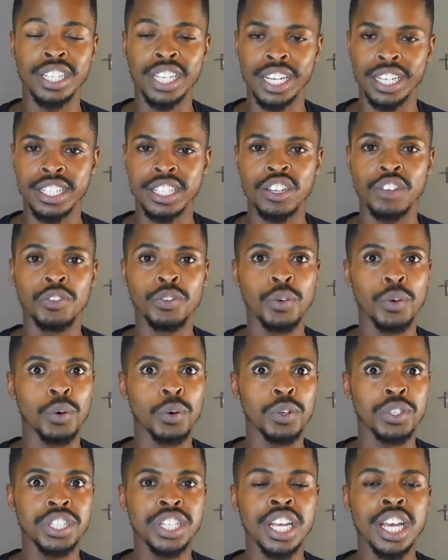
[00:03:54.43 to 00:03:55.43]
Yes, of
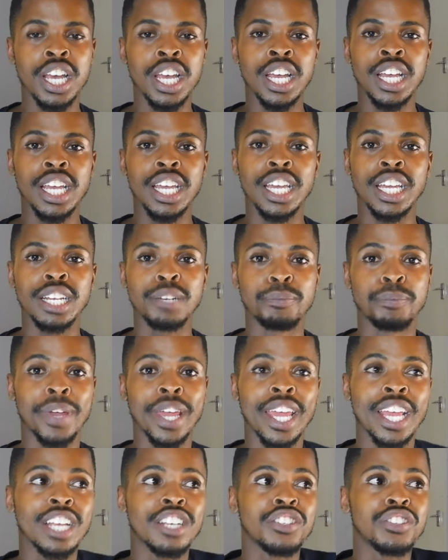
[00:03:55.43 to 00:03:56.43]
course, it
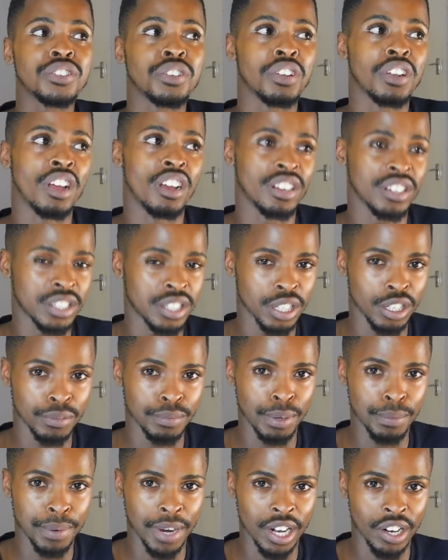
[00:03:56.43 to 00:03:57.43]
pays you long
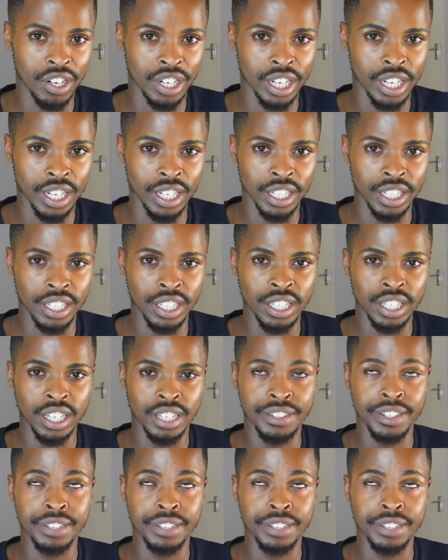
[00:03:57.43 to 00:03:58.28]
term, apparently.